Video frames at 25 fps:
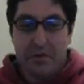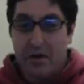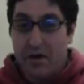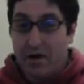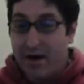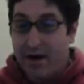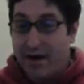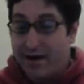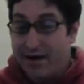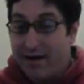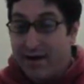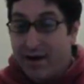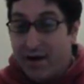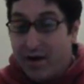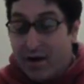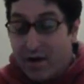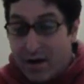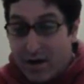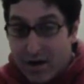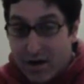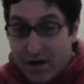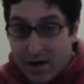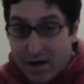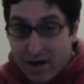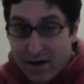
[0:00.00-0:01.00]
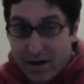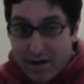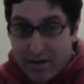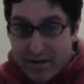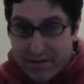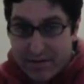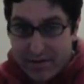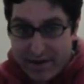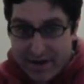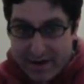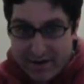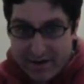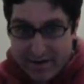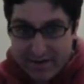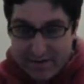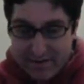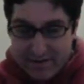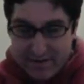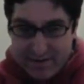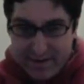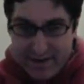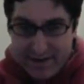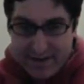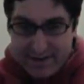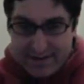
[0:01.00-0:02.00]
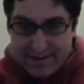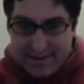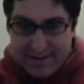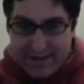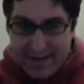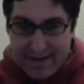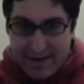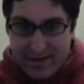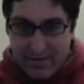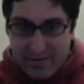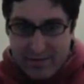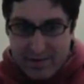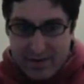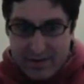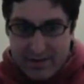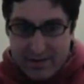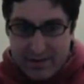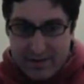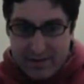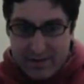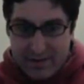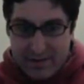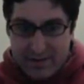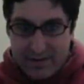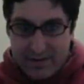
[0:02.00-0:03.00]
All right. There's that one.